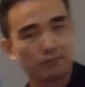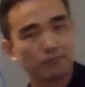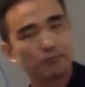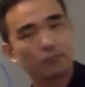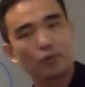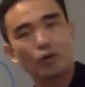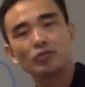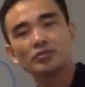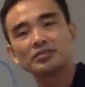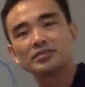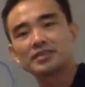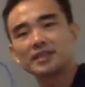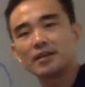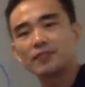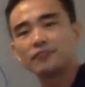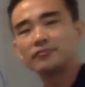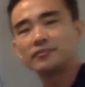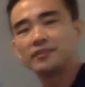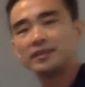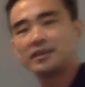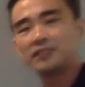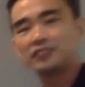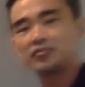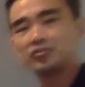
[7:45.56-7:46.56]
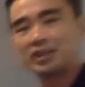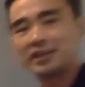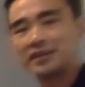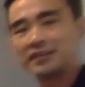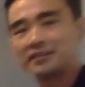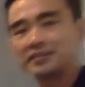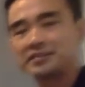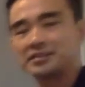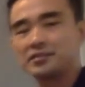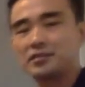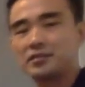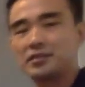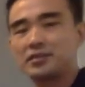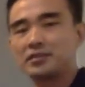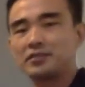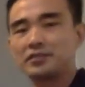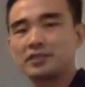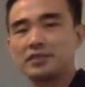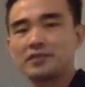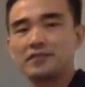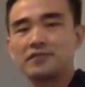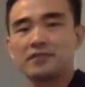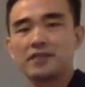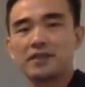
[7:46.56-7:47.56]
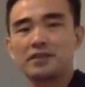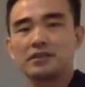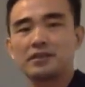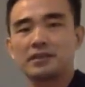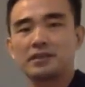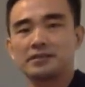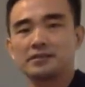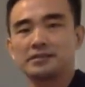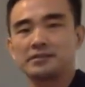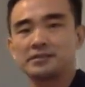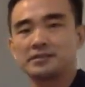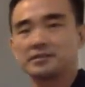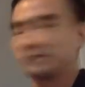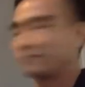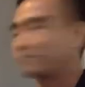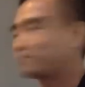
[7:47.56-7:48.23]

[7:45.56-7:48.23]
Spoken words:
Pause now and check, see whether you can find the answer.